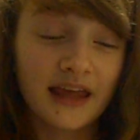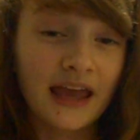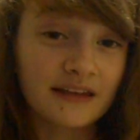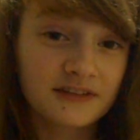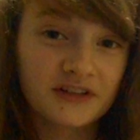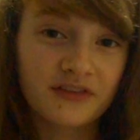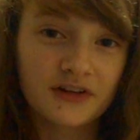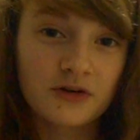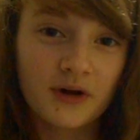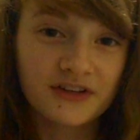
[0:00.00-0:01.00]
answering
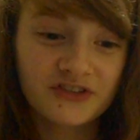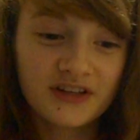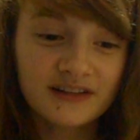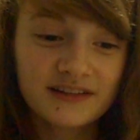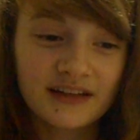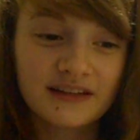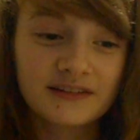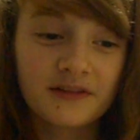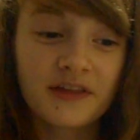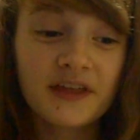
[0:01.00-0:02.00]
their questions,
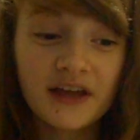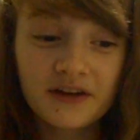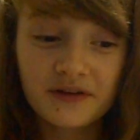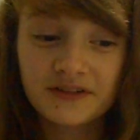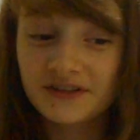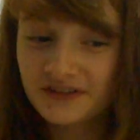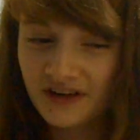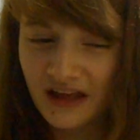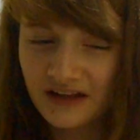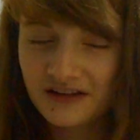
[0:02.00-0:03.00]
and so they think I don't
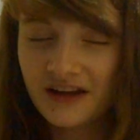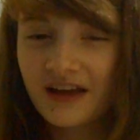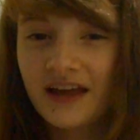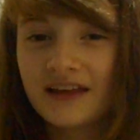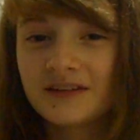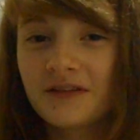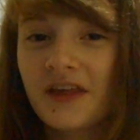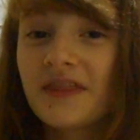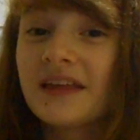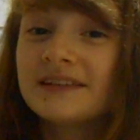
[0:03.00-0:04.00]
understand, and so
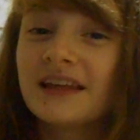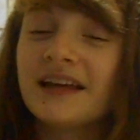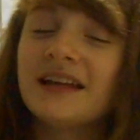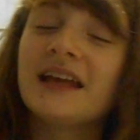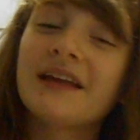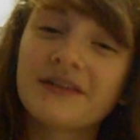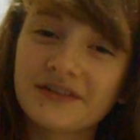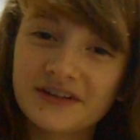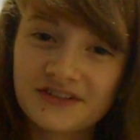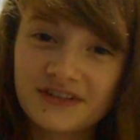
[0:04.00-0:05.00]
then they say in
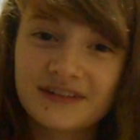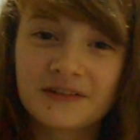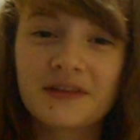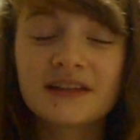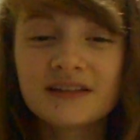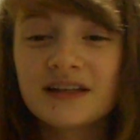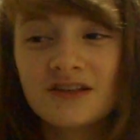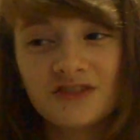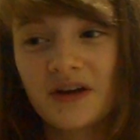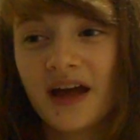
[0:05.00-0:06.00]
English, and so that's an
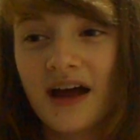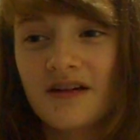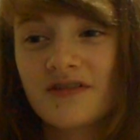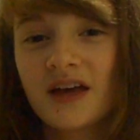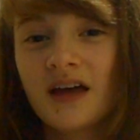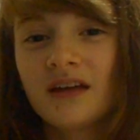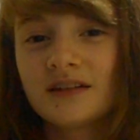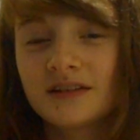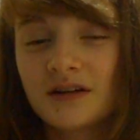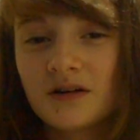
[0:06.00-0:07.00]
issue I have.
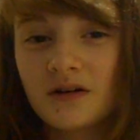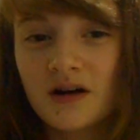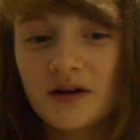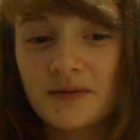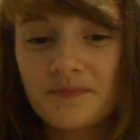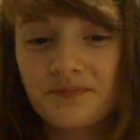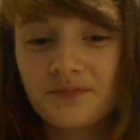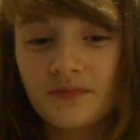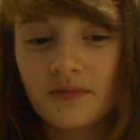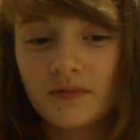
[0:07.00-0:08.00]
So
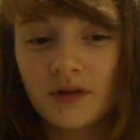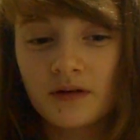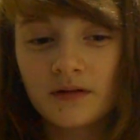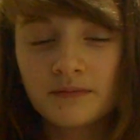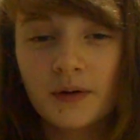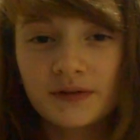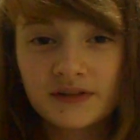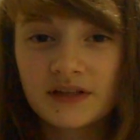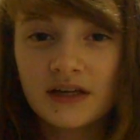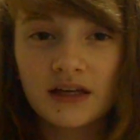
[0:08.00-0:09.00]

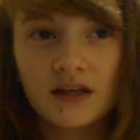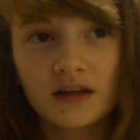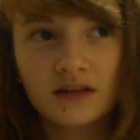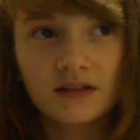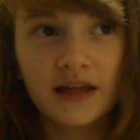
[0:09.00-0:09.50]
mostly